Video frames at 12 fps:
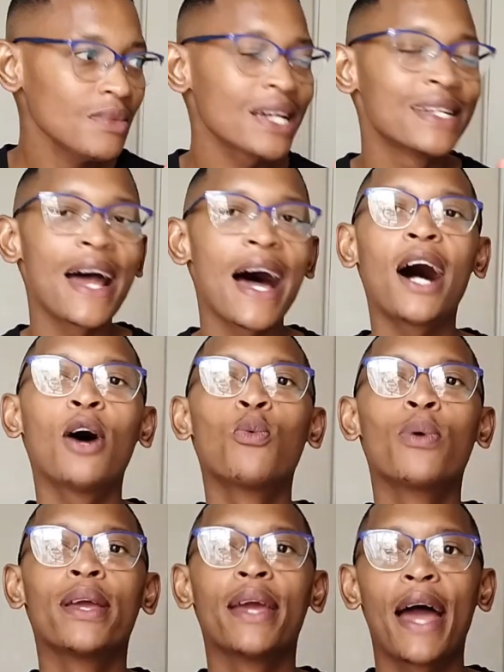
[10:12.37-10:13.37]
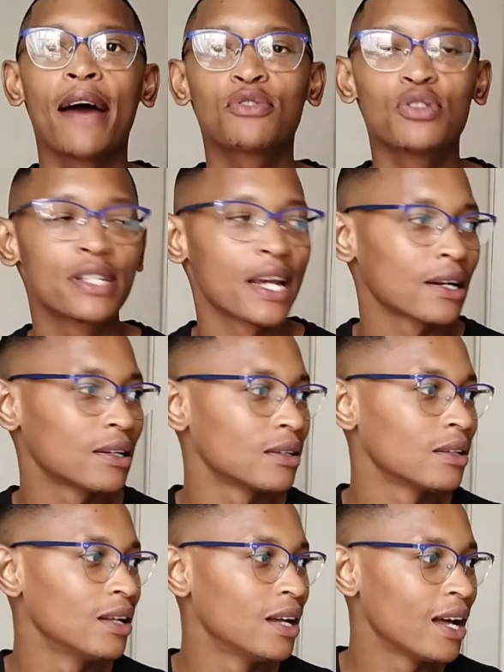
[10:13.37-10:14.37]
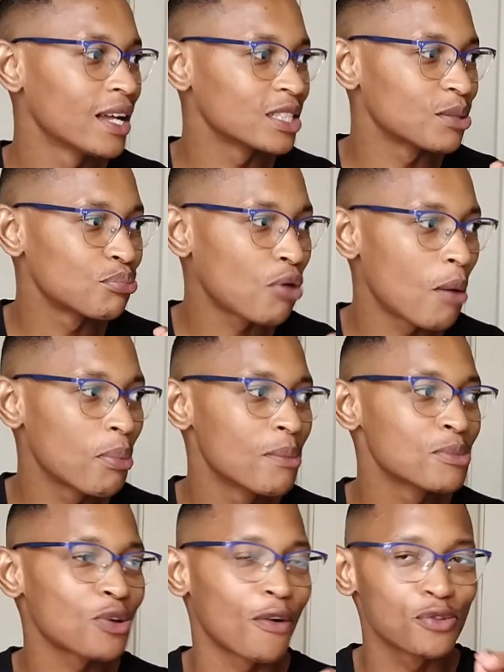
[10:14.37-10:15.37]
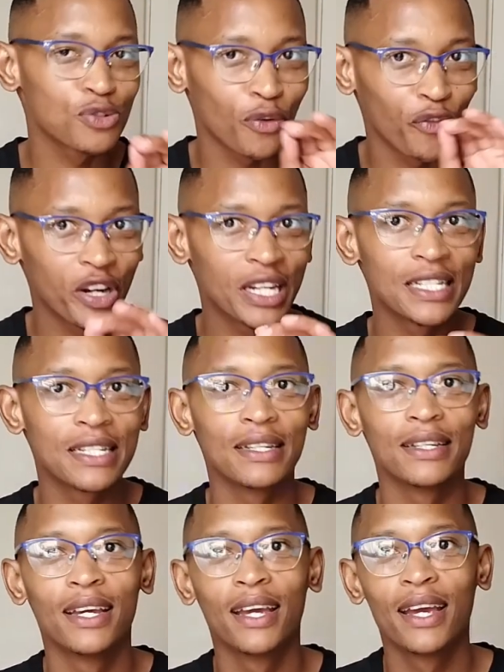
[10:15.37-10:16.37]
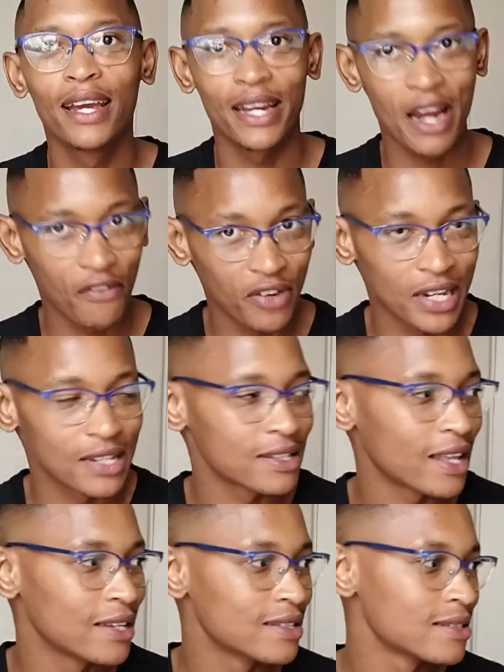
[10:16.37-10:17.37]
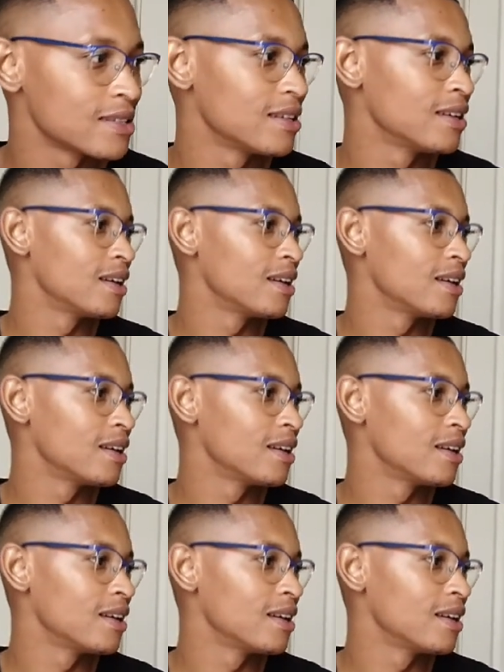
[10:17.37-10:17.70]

Now we have to tackle the problems of sovereignty in African states.